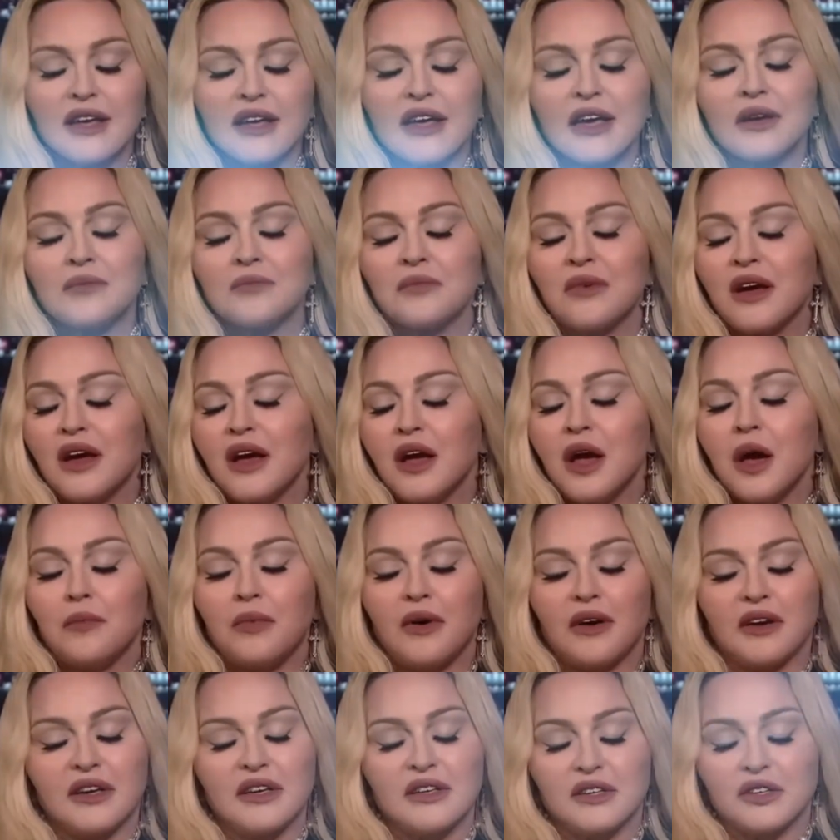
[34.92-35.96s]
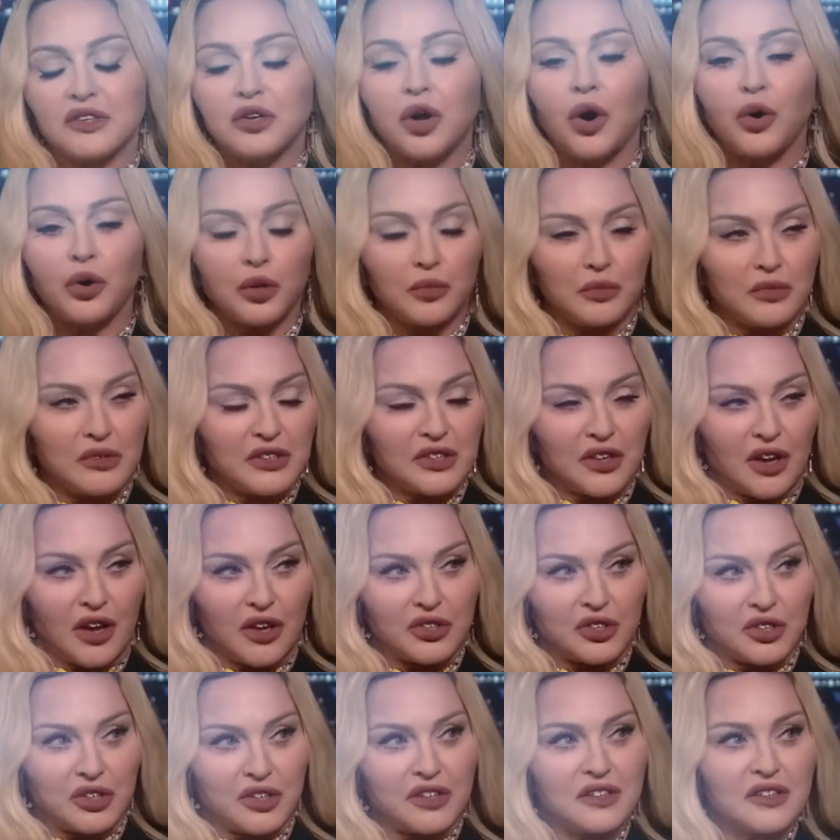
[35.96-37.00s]
iconic and influential figures
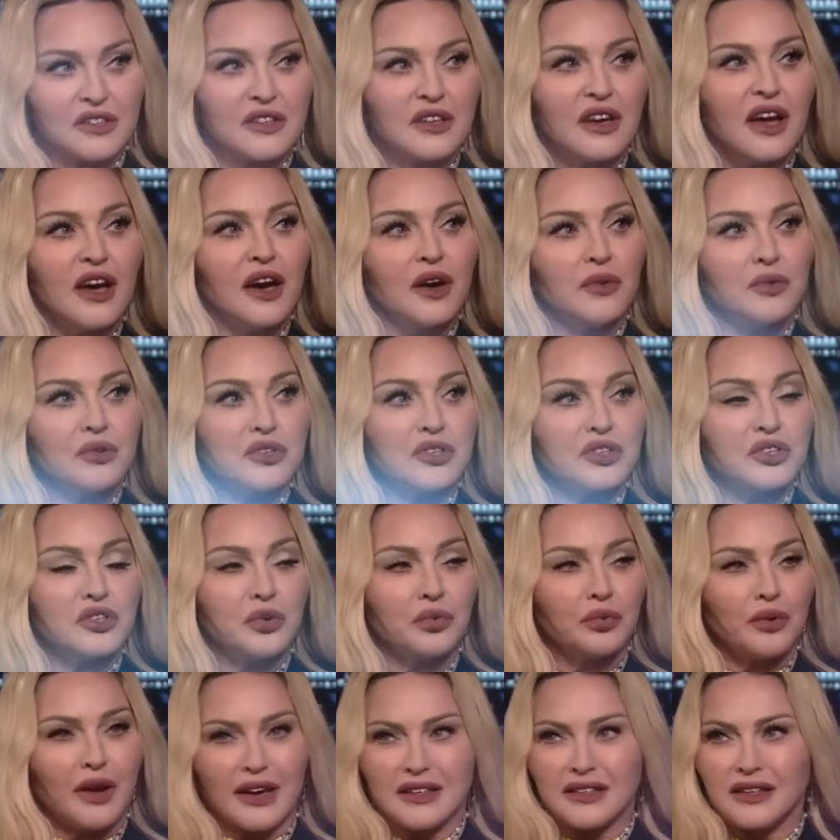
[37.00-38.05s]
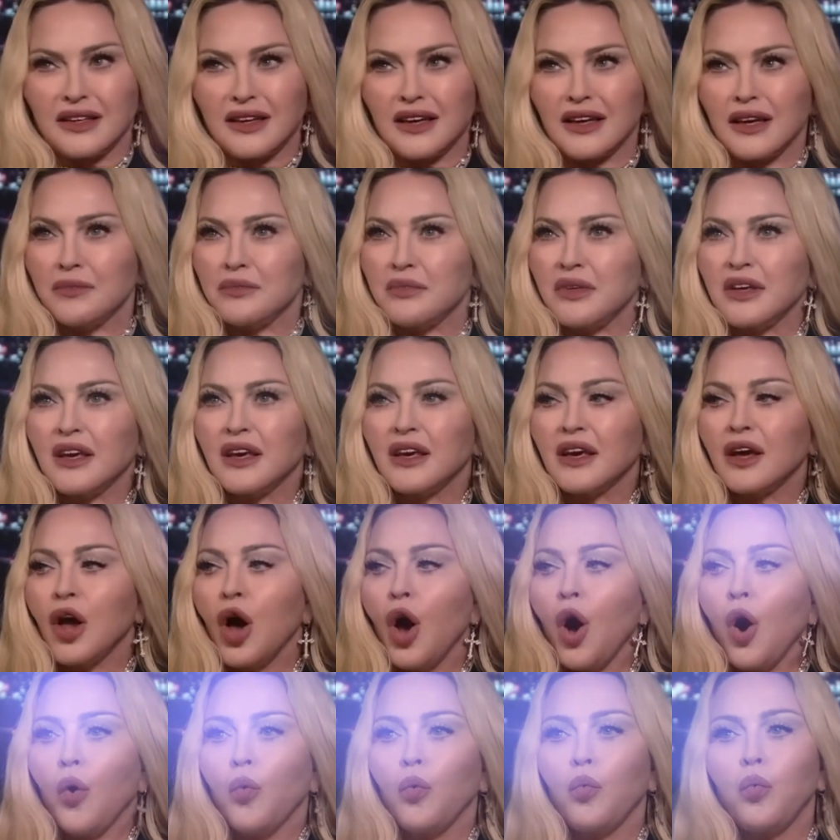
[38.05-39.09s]
in the entertainment industry. Madonna moved to New
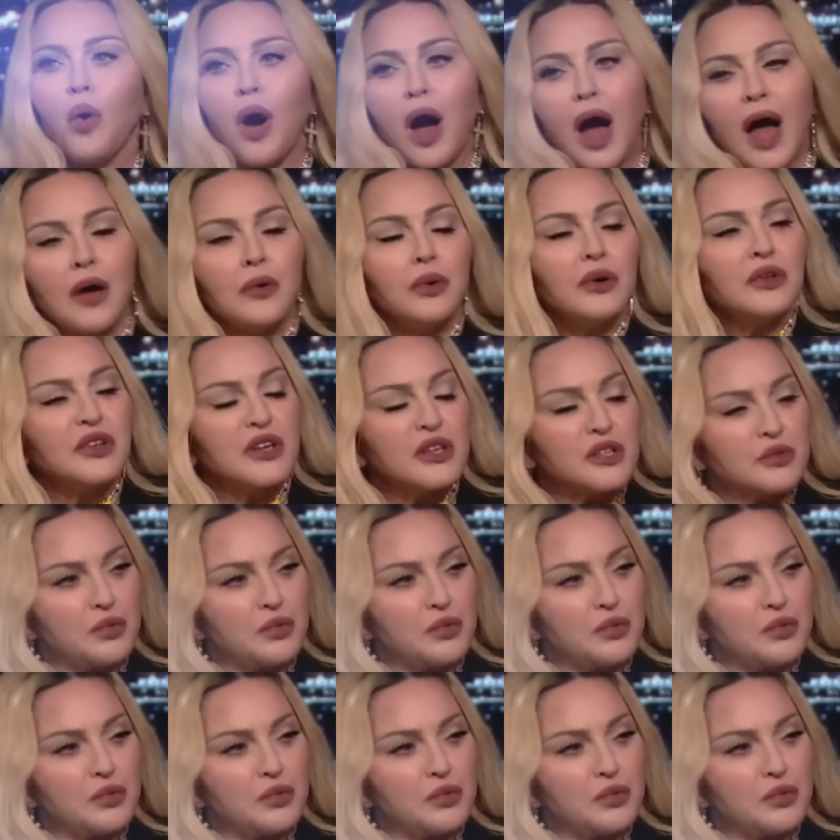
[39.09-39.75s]
York City in